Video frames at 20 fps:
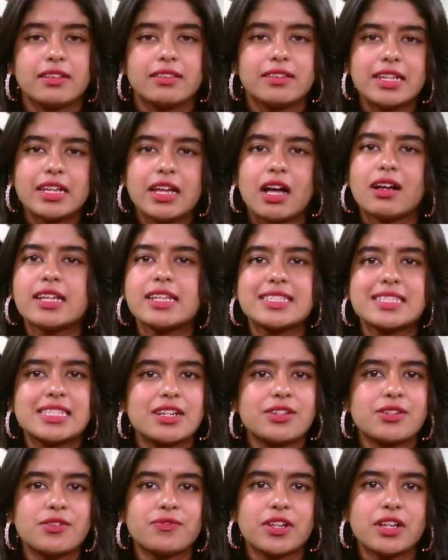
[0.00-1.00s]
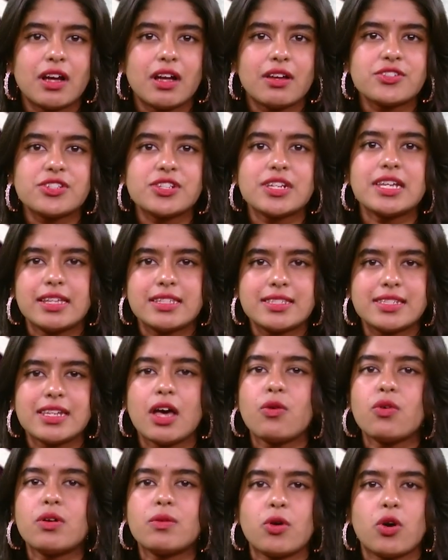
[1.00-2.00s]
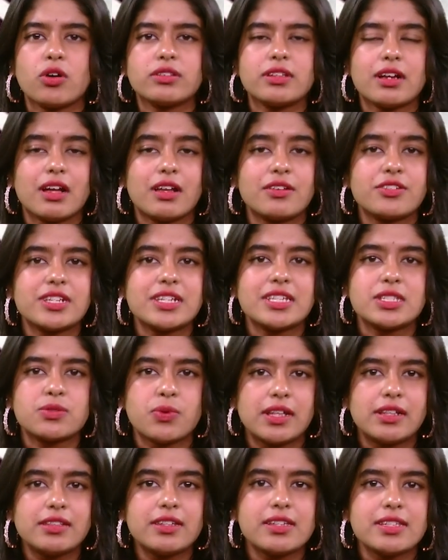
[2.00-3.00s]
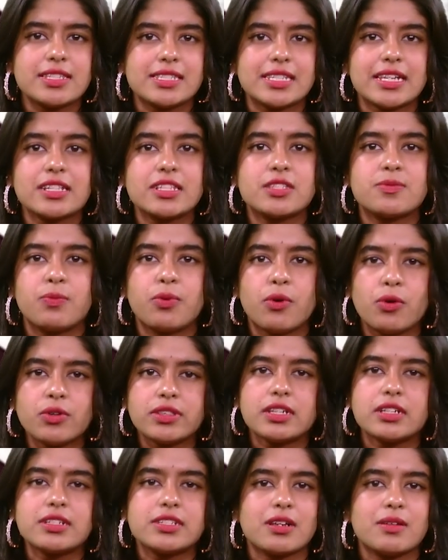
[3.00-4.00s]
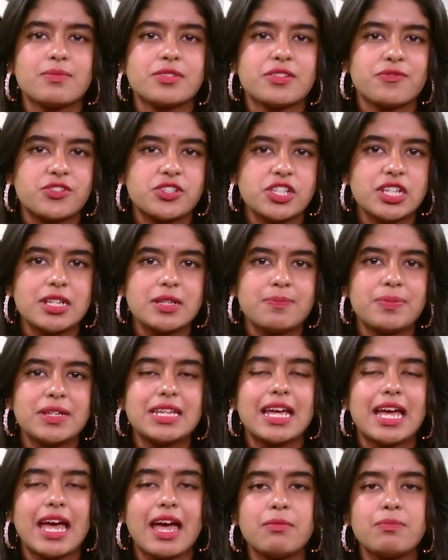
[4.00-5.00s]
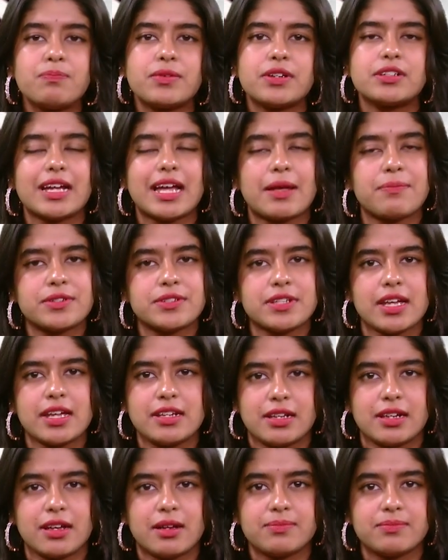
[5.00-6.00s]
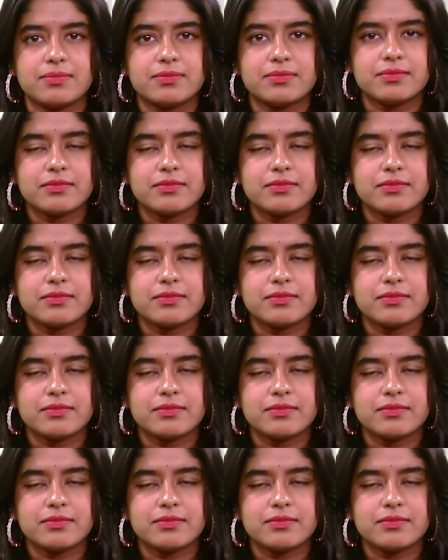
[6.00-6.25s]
The youngest state of the country is now among the country's wealthiest states both in terms of GDP and per capita income.